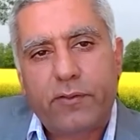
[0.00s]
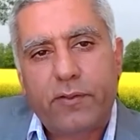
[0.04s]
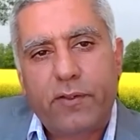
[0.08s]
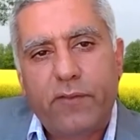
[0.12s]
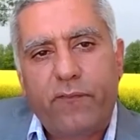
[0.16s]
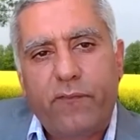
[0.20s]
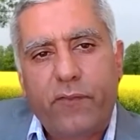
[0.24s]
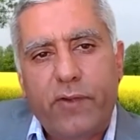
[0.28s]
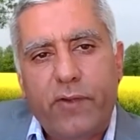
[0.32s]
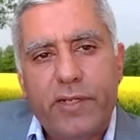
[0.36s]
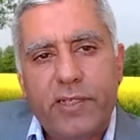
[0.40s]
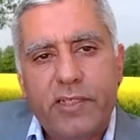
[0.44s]

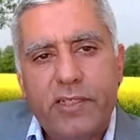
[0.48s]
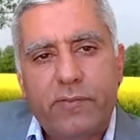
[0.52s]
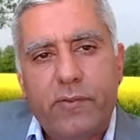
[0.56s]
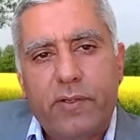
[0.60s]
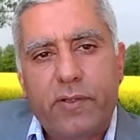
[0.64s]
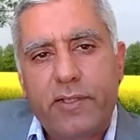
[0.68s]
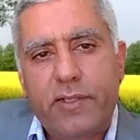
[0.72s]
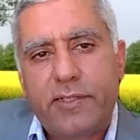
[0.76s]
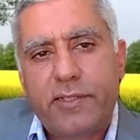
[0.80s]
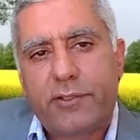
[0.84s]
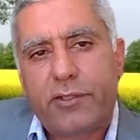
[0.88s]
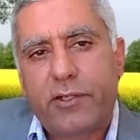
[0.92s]
The first
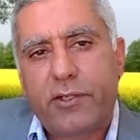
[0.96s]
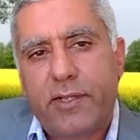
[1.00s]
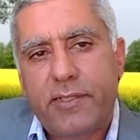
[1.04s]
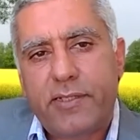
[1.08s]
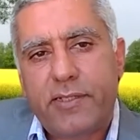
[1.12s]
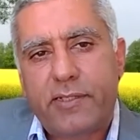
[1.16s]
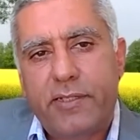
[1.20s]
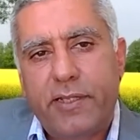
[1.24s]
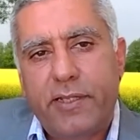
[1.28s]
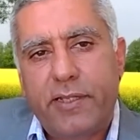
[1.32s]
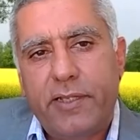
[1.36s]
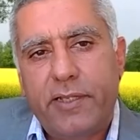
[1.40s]
one is
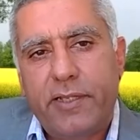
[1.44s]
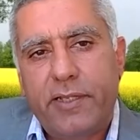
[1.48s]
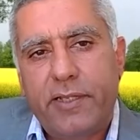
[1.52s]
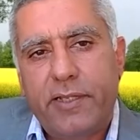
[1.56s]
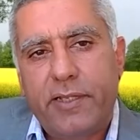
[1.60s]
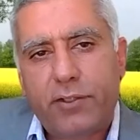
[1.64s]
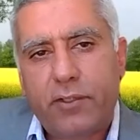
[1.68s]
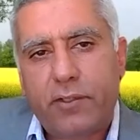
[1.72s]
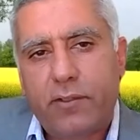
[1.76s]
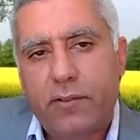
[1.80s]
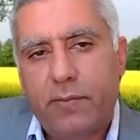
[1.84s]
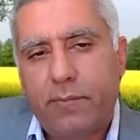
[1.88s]

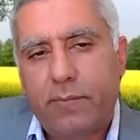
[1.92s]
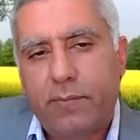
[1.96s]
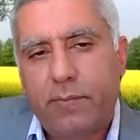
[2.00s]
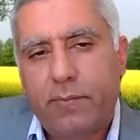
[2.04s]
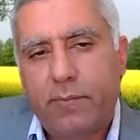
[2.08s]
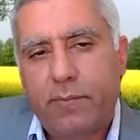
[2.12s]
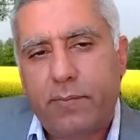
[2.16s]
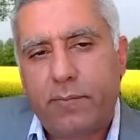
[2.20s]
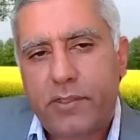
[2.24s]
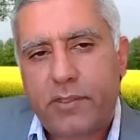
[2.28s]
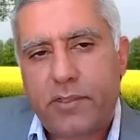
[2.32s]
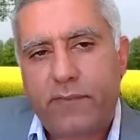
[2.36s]
translation.
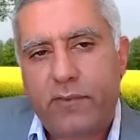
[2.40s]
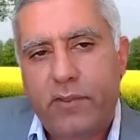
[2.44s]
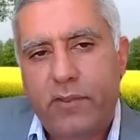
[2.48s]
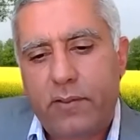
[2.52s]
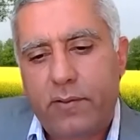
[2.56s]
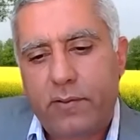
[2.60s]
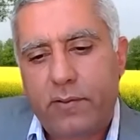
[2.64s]
Most of the,